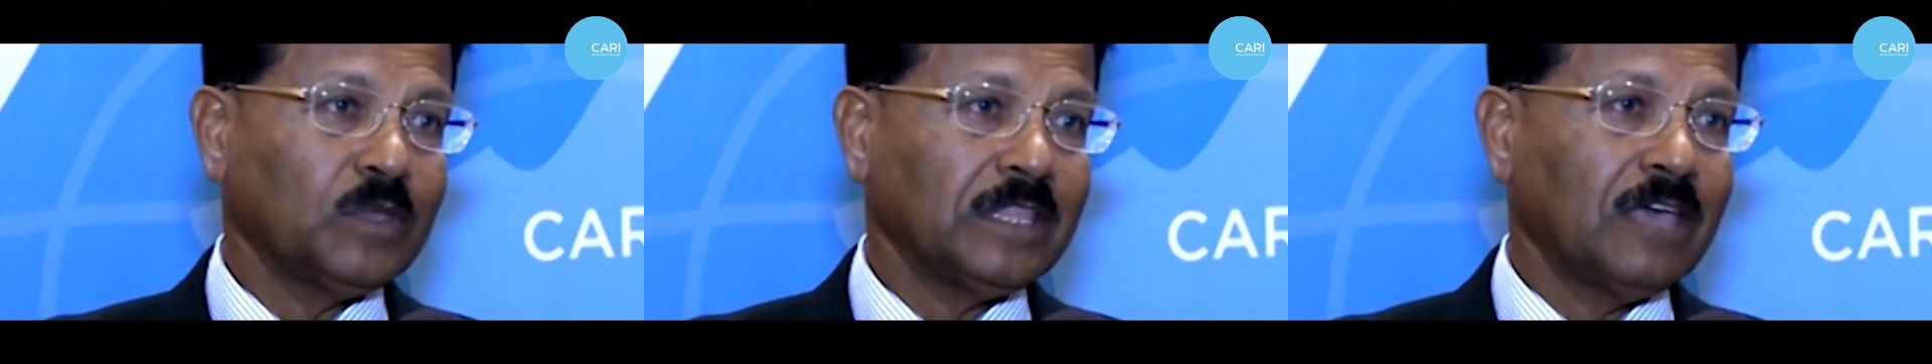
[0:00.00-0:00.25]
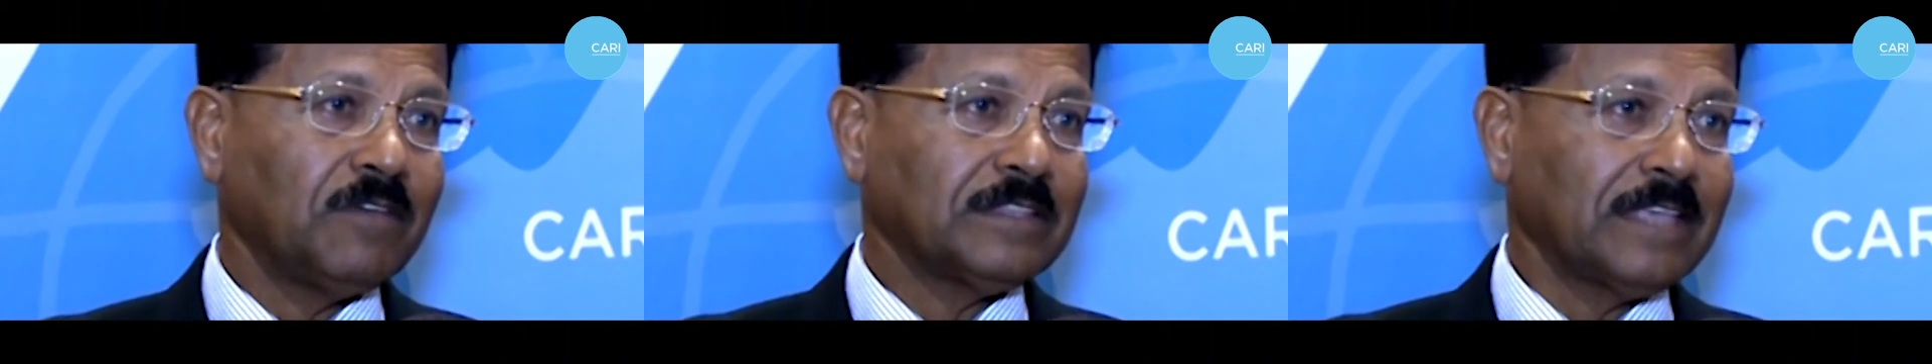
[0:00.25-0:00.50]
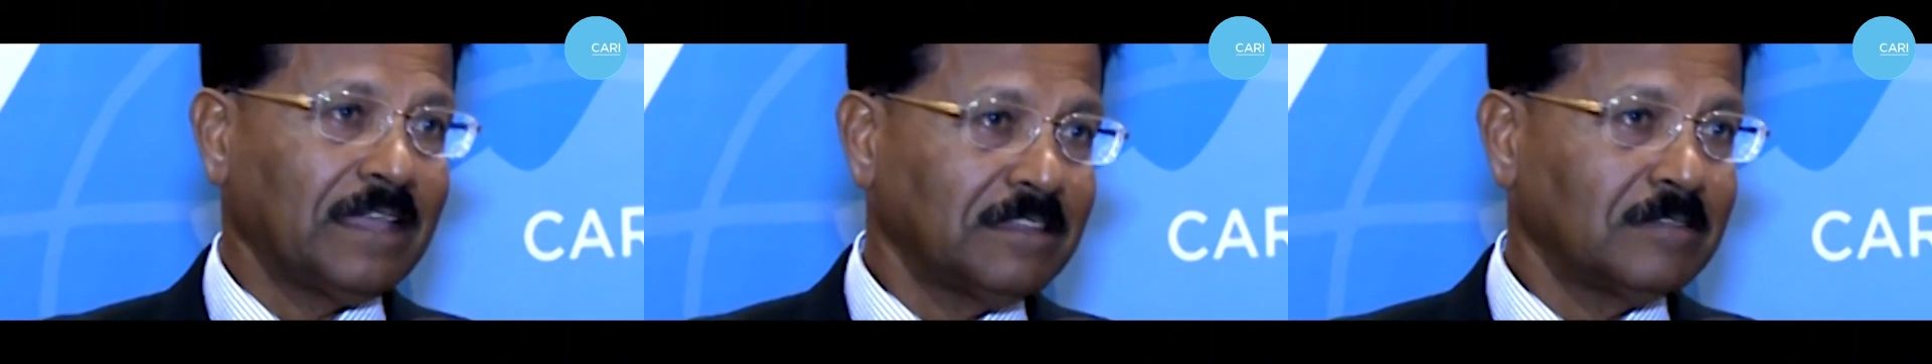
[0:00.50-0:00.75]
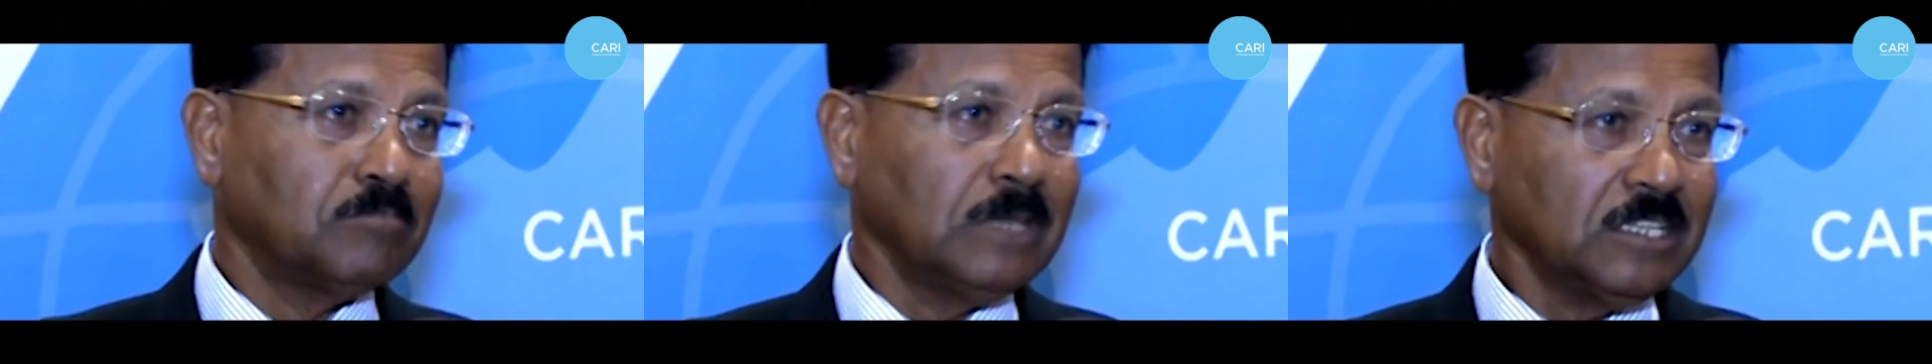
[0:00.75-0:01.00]
when they have
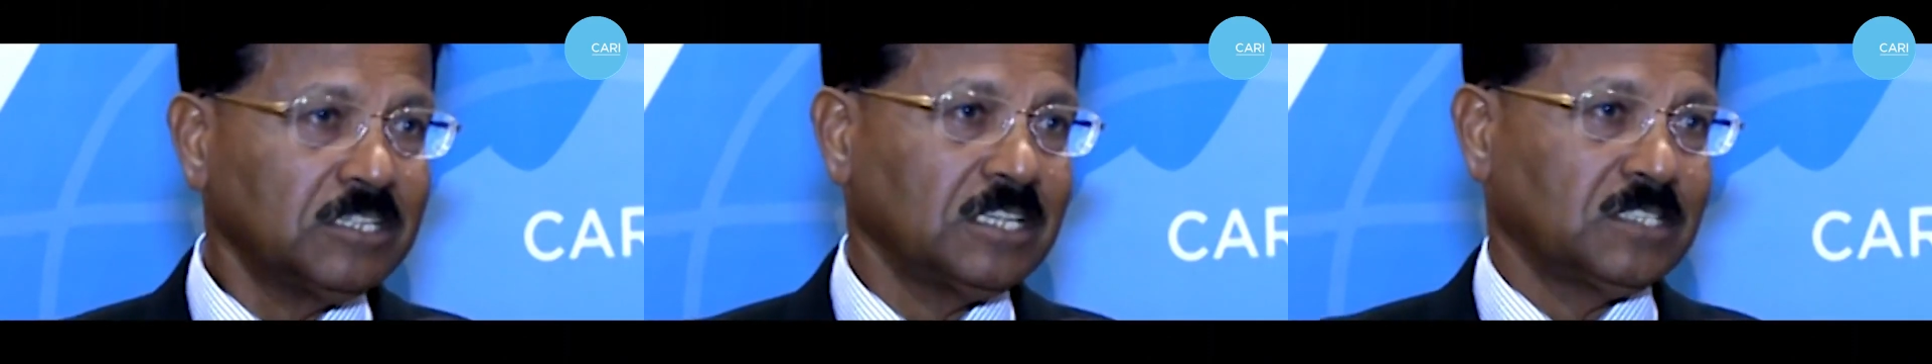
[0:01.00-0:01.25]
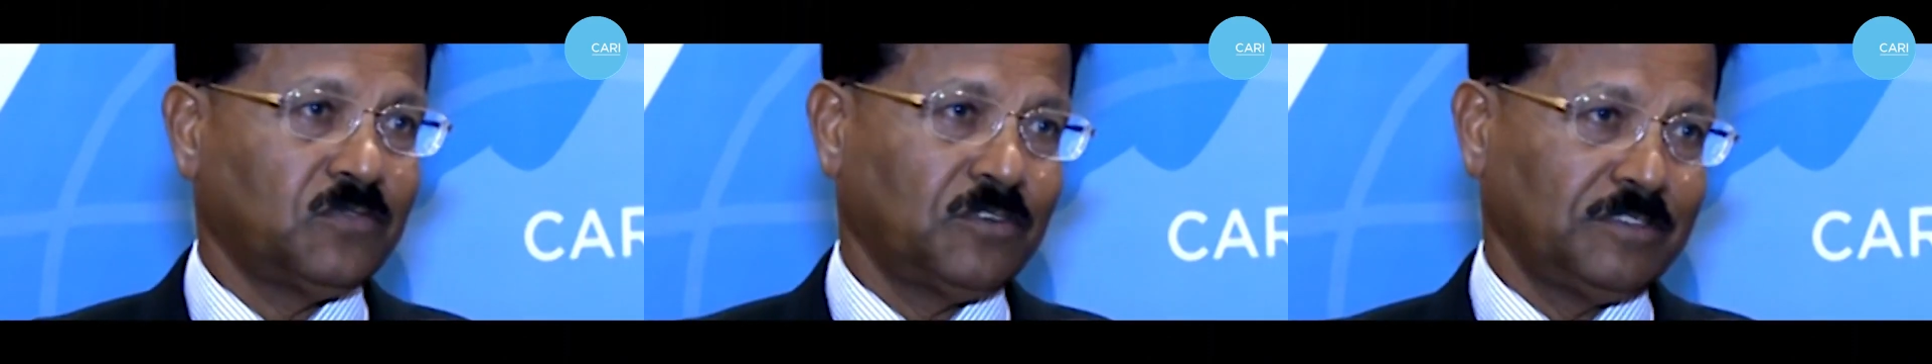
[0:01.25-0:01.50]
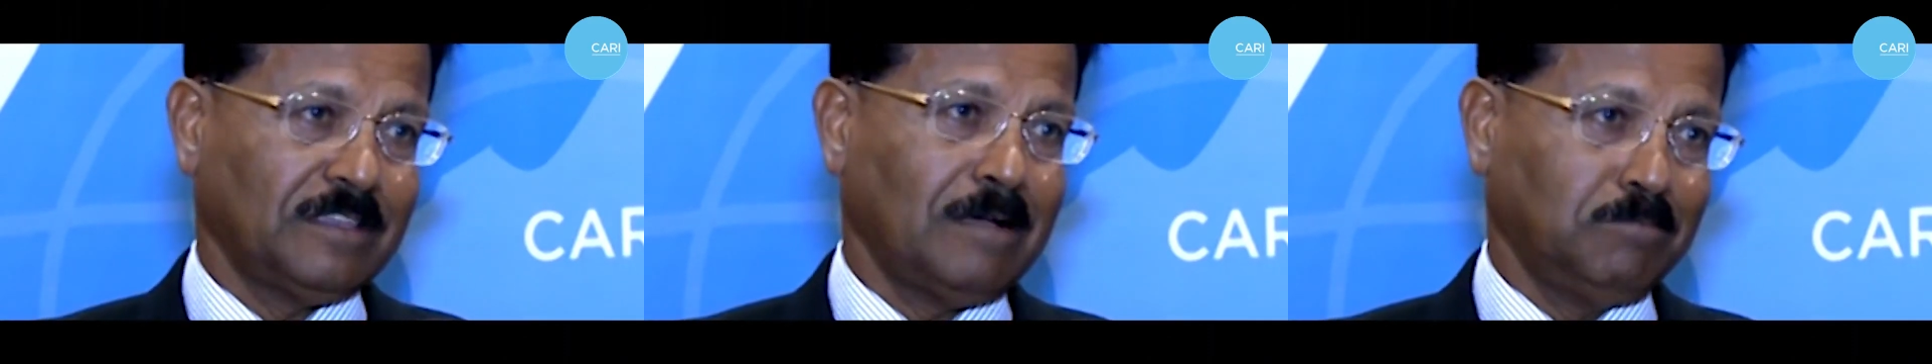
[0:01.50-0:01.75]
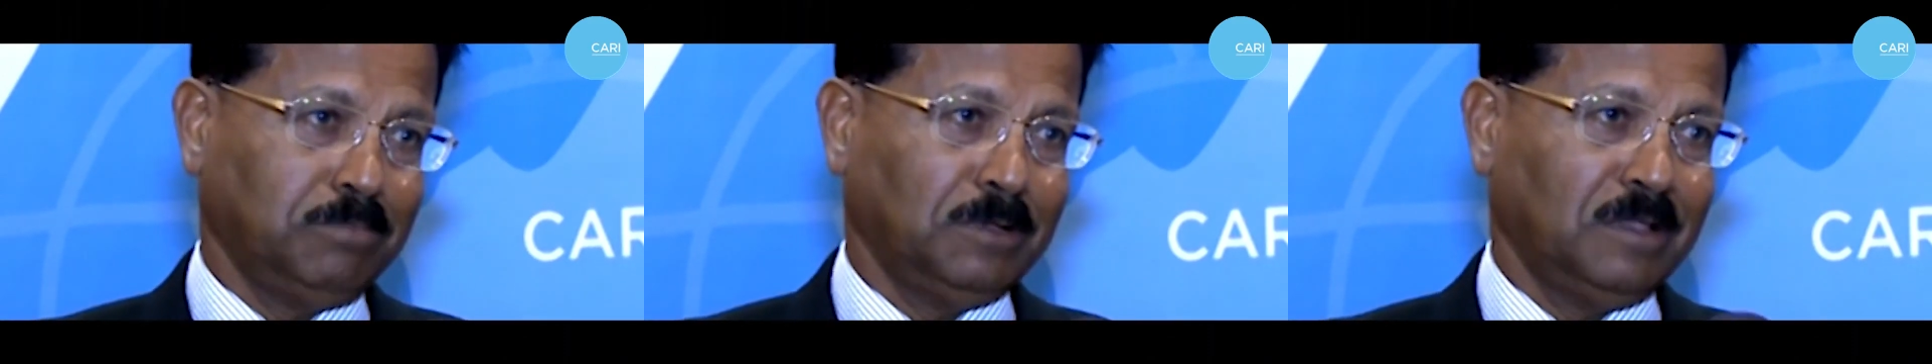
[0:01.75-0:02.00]
attended meetings, for
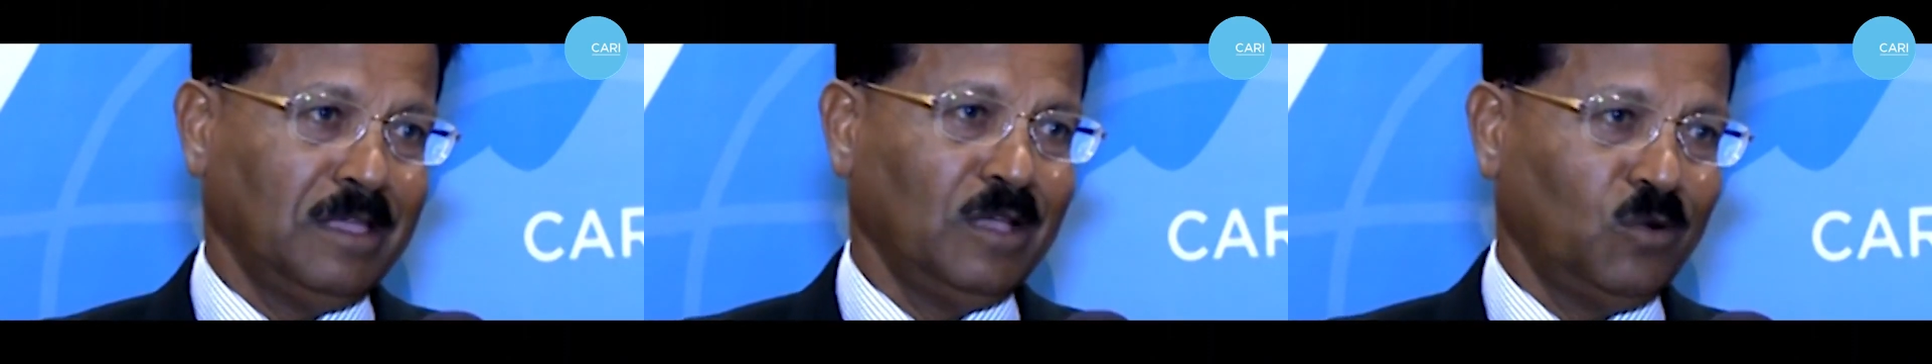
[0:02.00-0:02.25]
example,